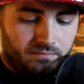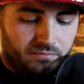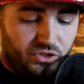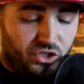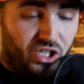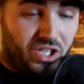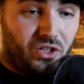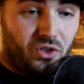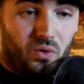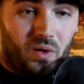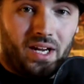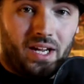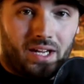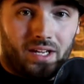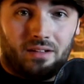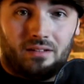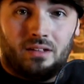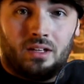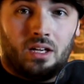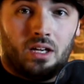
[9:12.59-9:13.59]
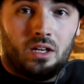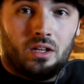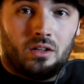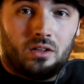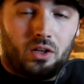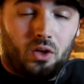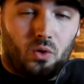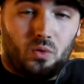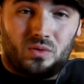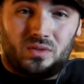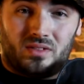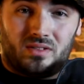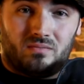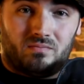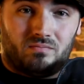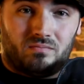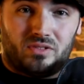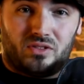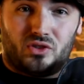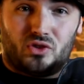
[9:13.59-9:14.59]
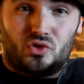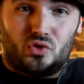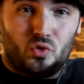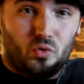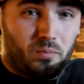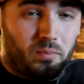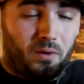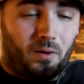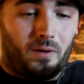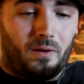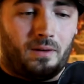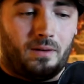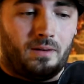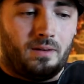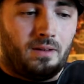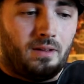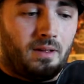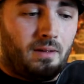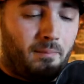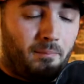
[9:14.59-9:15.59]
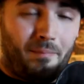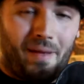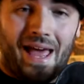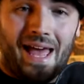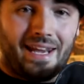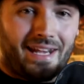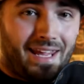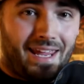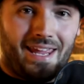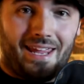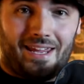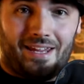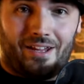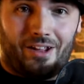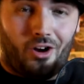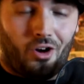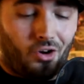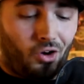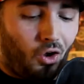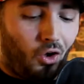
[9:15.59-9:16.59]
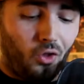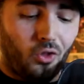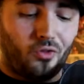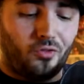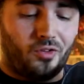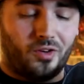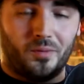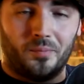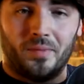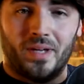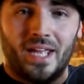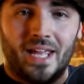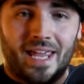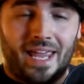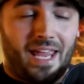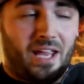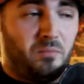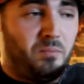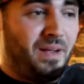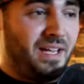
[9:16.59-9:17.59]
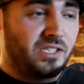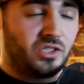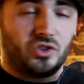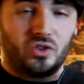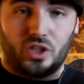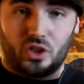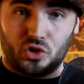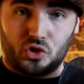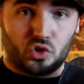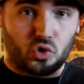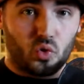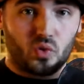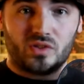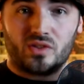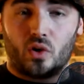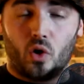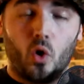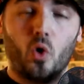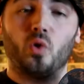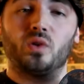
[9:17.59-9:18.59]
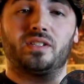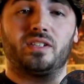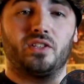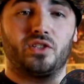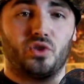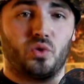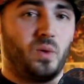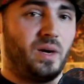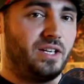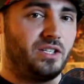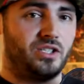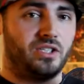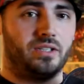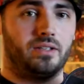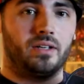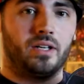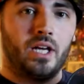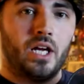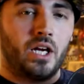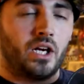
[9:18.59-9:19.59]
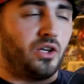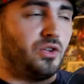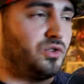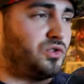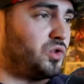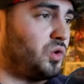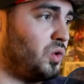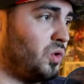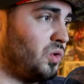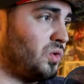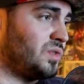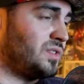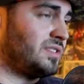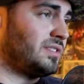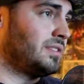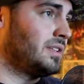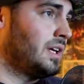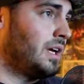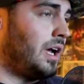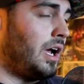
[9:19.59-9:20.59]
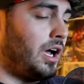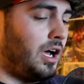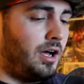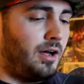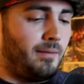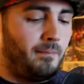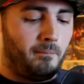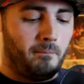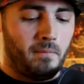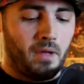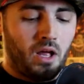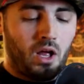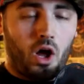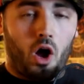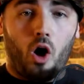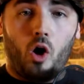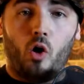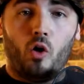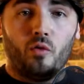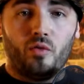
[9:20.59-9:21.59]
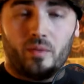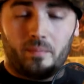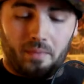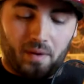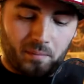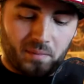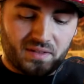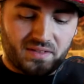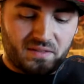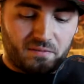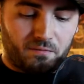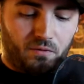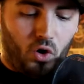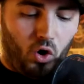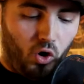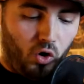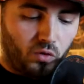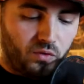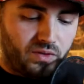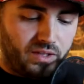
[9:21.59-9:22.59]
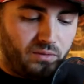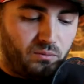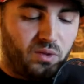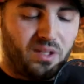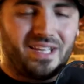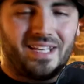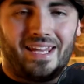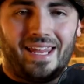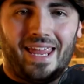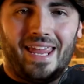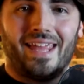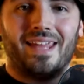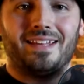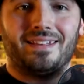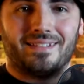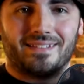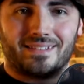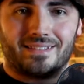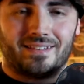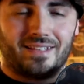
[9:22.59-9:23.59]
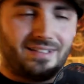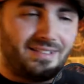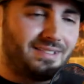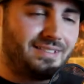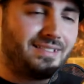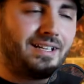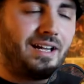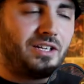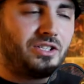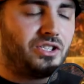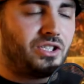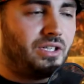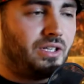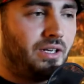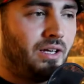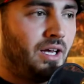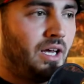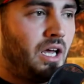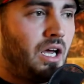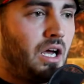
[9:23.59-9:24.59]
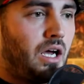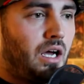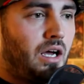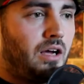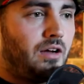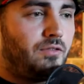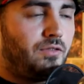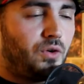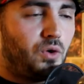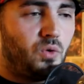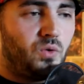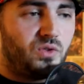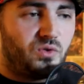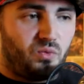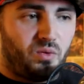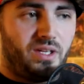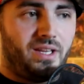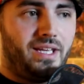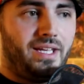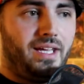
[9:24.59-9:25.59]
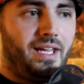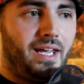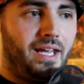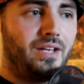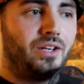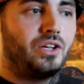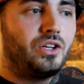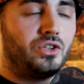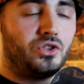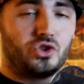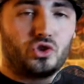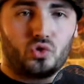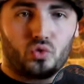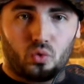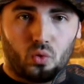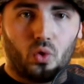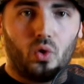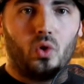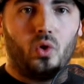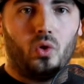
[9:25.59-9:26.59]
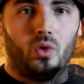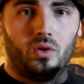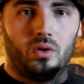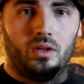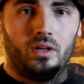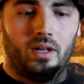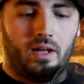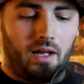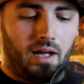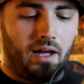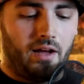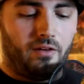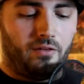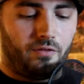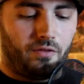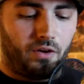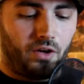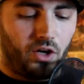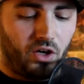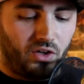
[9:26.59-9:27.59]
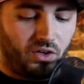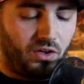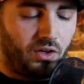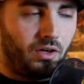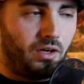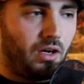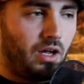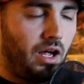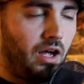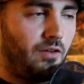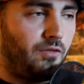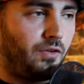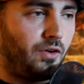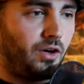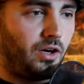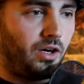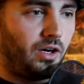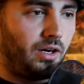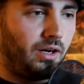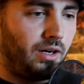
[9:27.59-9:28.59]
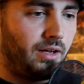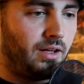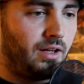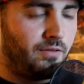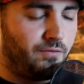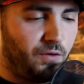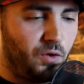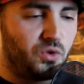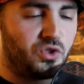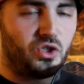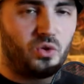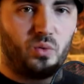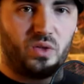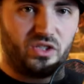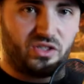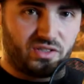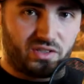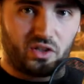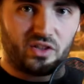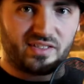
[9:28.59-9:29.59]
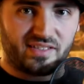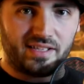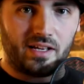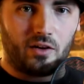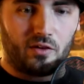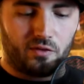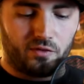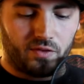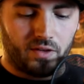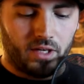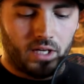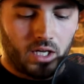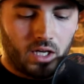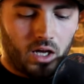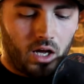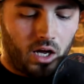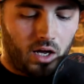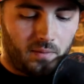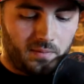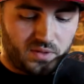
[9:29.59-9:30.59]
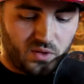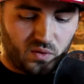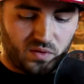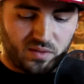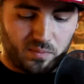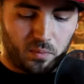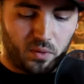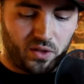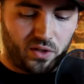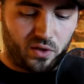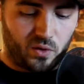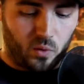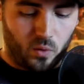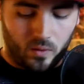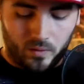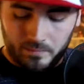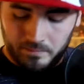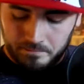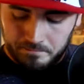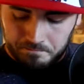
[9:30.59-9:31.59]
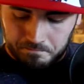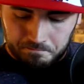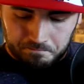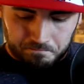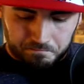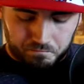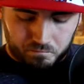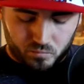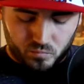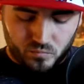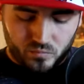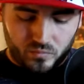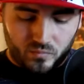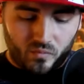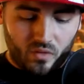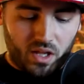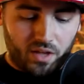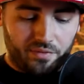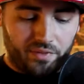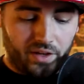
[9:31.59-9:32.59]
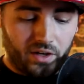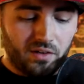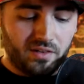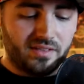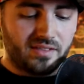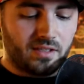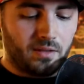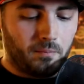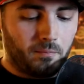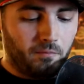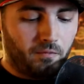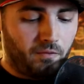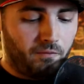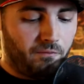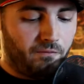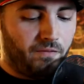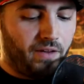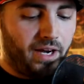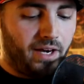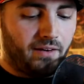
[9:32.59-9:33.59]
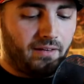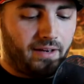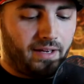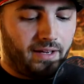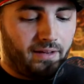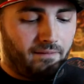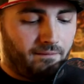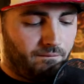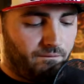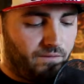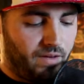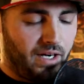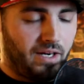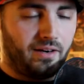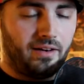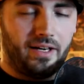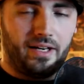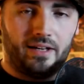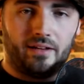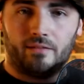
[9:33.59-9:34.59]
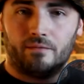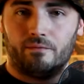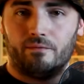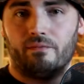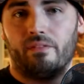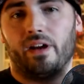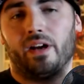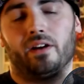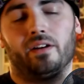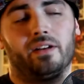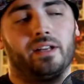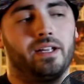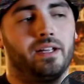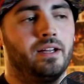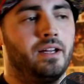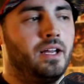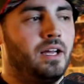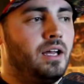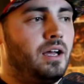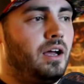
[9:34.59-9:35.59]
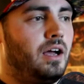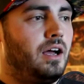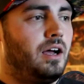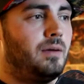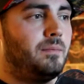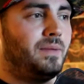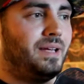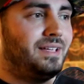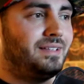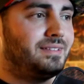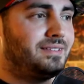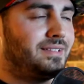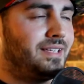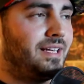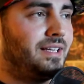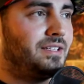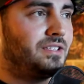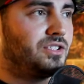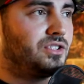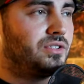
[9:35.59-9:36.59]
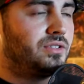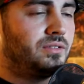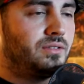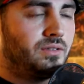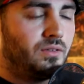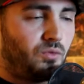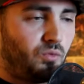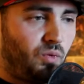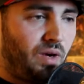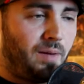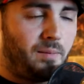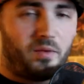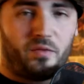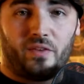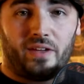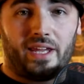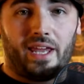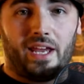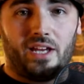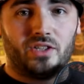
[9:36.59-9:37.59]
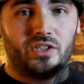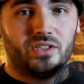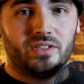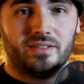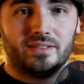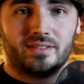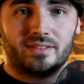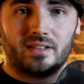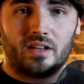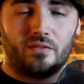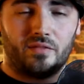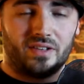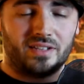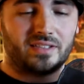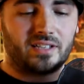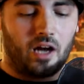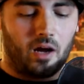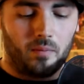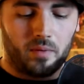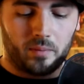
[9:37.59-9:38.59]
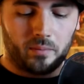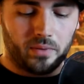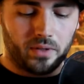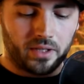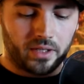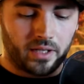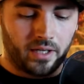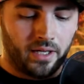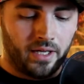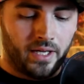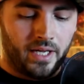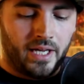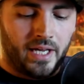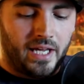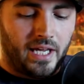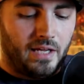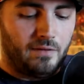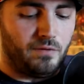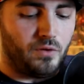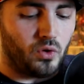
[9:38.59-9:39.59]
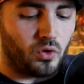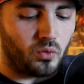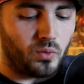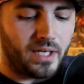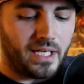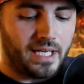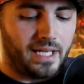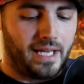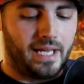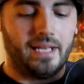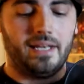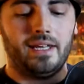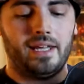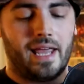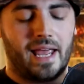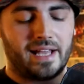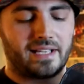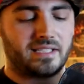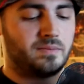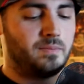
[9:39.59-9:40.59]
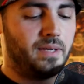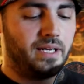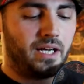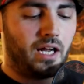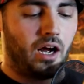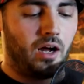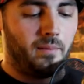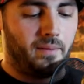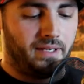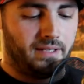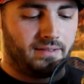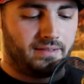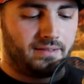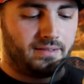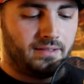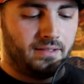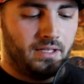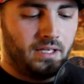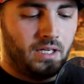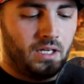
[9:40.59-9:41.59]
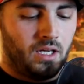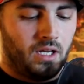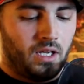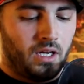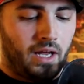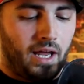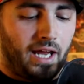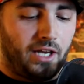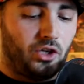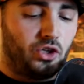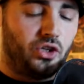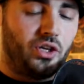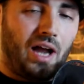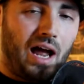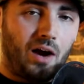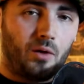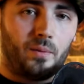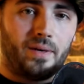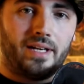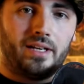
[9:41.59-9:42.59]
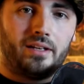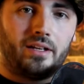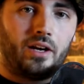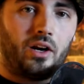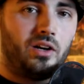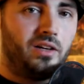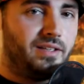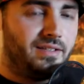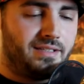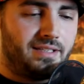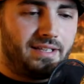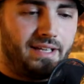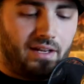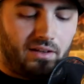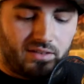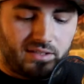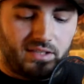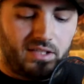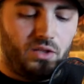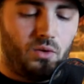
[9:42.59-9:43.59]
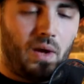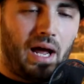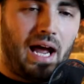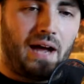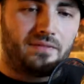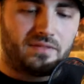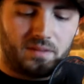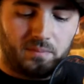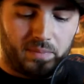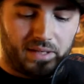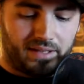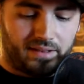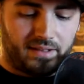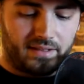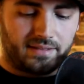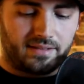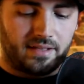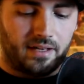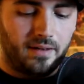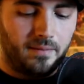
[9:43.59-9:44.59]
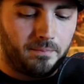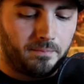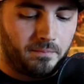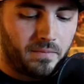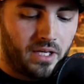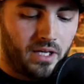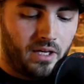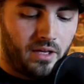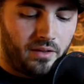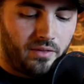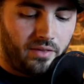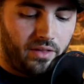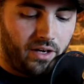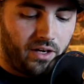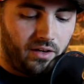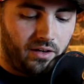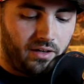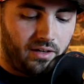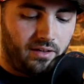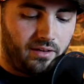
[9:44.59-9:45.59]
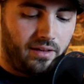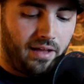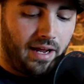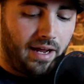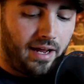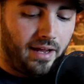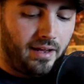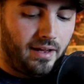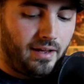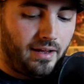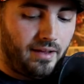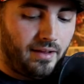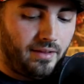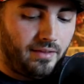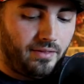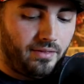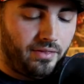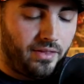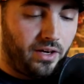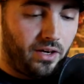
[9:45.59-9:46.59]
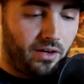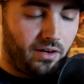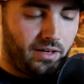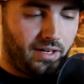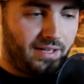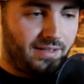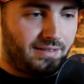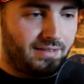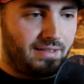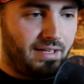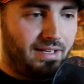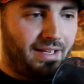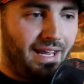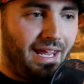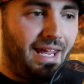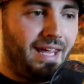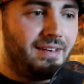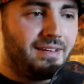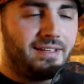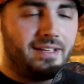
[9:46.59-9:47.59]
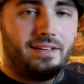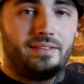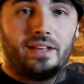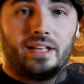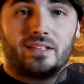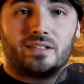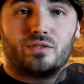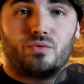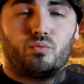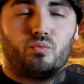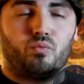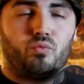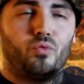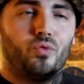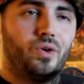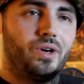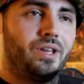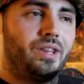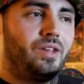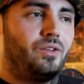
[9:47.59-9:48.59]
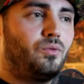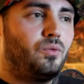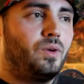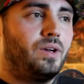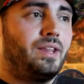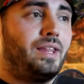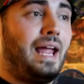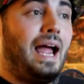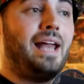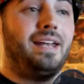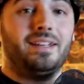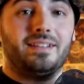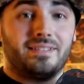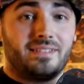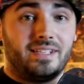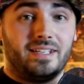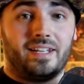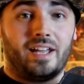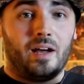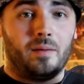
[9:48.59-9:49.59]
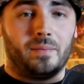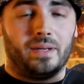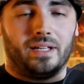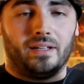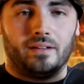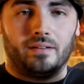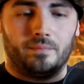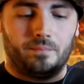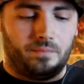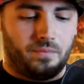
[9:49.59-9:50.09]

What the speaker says: Jean Grey goes super bad A on all of them, and basically controls the whole situation, controls all of the members involved, and really ends the discussion of who's really in control of her future, which is herself. So it's pretty cool. There are some very, very, very intense ramifications of this comic book. If you're reading any X-Men comics and you're not reading Guardians of the Galaxy, you have to pick this up. There is an ending that's really, really, I didn't see coming.